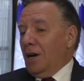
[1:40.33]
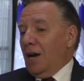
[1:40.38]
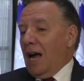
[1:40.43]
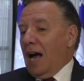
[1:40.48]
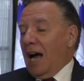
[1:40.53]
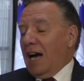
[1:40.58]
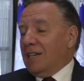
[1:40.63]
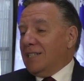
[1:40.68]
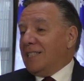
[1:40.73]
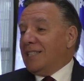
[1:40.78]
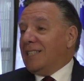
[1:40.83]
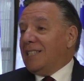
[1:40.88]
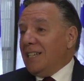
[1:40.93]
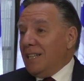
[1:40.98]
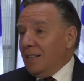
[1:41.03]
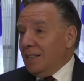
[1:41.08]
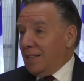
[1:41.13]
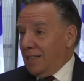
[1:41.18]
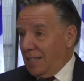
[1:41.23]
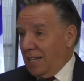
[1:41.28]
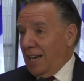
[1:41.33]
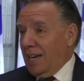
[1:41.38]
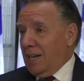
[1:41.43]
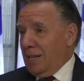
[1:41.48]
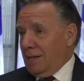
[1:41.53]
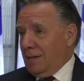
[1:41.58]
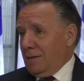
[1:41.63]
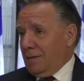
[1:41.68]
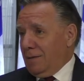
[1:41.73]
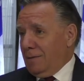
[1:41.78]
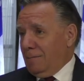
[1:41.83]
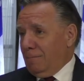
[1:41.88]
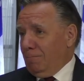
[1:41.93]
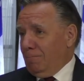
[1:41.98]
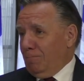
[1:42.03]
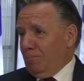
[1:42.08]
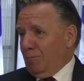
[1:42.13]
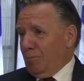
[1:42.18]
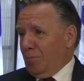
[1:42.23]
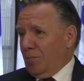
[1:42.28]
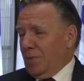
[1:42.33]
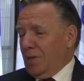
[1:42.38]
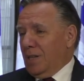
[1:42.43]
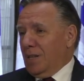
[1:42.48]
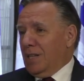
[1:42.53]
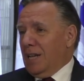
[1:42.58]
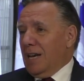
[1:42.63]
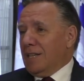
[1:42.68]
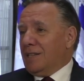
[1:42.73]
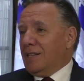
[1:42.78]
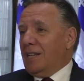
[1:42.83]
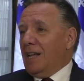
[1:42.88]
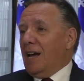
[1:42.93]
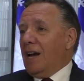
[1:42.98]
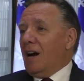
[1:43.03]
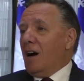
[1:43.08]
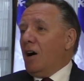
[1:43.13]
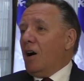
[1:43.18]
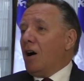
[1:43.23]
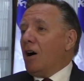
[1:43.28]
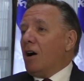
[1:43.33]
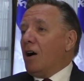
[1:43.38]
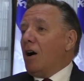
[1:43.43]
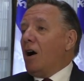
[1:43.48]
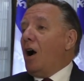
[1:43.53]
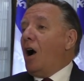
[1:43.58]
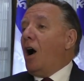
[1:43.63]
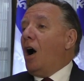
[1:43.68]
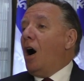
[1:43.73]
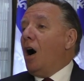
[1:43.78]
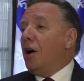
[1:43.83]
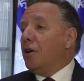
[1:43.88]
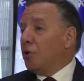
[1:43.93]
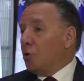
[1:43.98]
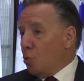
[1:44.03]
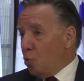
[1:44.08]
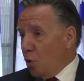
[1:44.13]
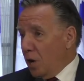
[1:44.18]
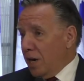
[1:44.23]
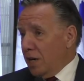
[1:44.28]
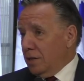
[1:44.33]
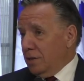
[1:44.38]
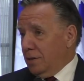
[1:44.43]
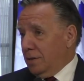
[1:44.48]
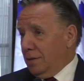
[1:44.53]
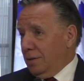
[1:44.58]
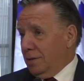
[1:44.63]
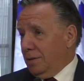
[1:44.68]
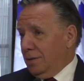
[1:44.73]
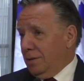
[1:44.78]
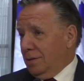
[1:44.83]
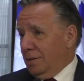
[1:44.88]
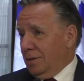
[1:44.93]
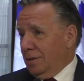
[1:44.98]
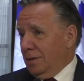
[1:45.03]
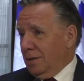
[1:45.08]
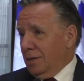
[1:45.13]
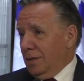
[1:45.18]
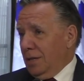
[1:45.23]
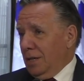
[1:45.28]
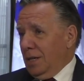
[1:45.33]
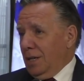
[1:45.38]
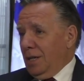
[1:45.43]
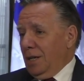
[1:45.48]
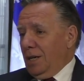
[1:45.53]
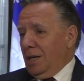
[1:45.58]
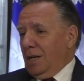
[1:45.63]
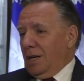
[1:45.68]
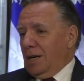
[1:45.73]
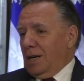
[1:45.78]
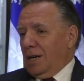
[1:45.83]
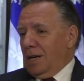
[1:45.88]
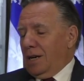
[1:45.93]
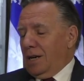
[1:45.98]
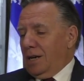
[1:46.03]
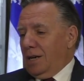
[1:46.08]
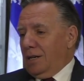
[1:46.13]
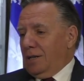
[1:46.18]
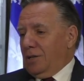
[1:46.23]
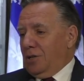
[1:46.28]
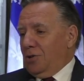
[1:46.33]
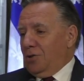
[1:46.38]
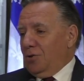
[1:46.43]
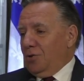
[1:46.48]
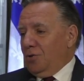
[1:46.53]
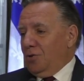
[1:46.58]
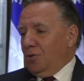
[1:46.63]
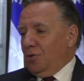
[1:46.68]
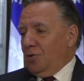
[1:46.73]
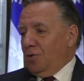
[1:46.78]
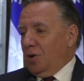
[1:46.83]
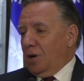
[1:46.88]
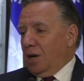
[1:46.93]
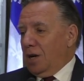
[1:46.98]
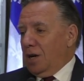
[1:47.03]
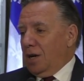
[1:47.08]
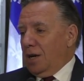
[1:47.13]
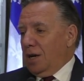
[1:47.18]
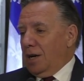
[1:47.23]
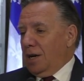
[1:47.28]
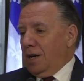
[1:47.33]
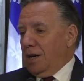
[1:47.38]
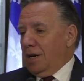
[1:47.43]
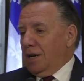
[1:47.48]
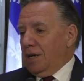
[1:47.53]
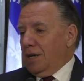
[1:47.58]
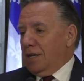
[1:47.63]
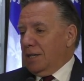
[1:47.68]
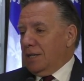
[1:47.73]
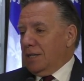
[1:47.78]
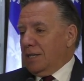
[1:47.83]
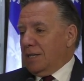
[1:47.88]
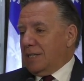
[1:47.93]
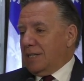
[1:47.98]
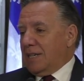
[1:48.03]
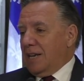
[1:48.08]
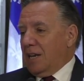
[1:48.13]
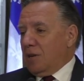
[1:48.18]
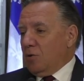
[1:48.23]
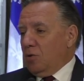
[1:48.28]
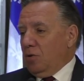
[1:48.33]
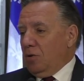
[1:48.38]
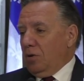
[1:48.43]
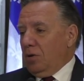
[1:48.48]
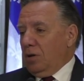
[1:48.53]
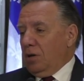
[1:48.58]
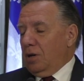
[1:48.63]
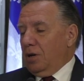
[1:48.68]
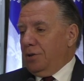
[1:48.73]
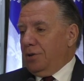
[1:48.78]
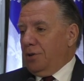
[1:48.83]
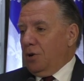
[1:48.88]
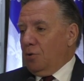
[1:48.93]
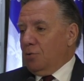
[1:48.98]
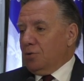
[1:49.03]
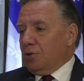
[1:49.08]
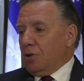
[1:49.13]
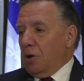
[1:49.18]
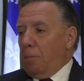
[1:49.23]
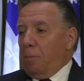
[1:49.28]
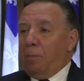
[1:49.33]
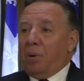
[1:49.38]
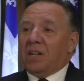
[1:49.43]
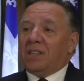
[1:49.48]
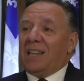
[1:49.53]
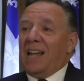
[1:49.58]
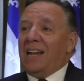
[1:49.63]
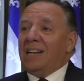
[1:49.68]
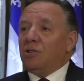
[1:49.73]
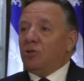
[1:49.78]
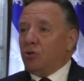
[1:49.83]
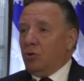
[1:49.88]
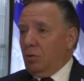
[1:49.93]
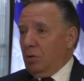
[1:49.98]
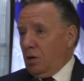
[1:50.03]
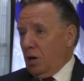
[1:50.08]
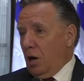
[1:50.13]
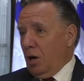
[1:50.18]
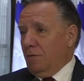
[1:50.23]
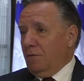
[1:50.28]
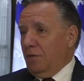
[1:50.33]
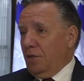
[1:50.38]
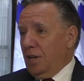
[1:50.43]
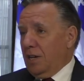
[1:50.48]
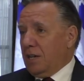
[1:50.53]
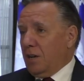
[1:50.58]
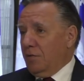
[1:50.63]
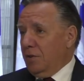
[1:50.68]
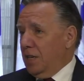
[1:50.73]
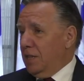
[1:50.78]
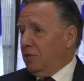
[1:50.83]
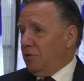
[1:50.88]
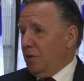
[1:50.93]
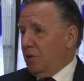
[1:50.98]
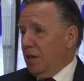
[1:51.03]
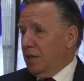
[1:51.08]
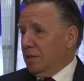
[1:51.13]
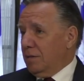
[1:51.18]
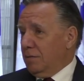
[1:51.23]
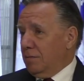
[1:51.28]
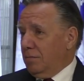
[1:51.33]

I still think that there are other ways to settle those potential conflict of interest.